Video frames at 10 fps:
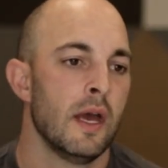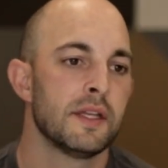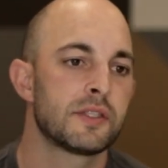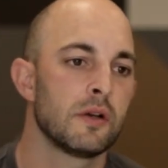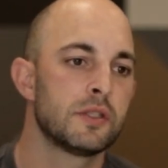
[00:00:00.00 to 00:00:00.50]

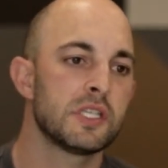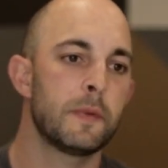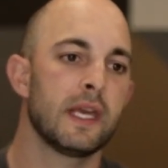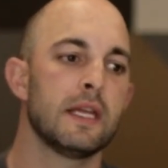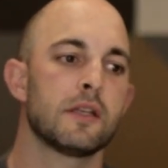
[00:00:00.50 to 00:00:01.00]
And so just
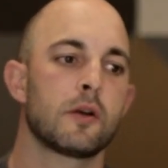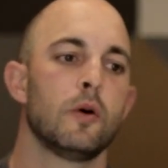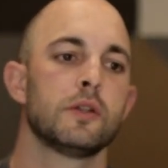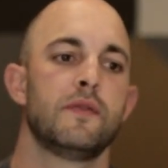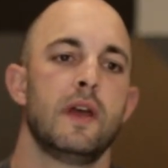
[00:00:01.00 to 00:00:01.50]
begin to
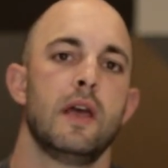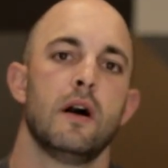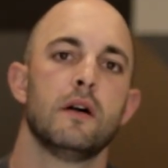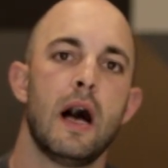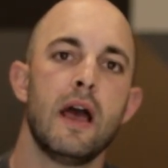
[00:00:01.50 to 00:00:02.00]
cultivate
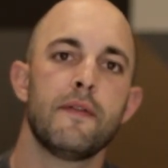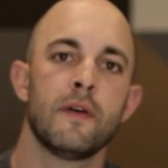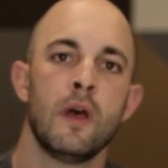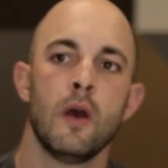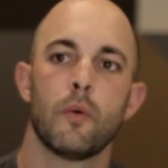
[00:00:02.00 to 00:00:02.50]
a life